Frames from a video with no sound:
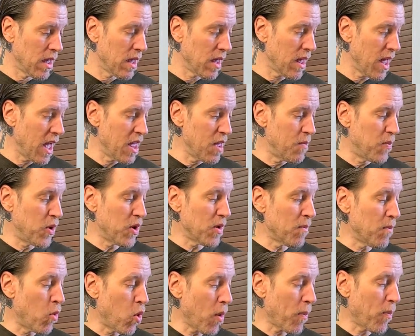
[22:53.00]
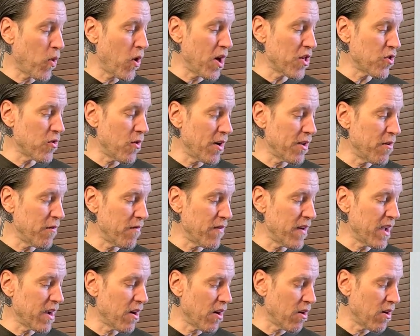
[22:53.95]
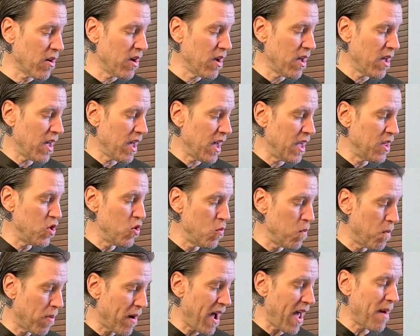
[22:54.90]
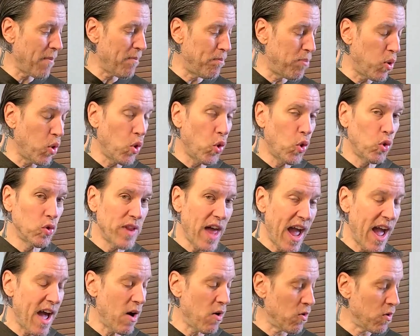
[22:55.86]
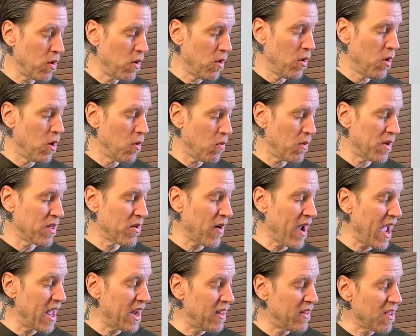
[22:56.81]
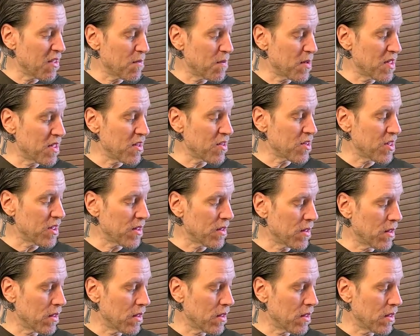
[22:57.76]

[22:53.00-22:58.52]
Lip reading: and you put more pressure on your finger and you kind of pull down with your hand in this position.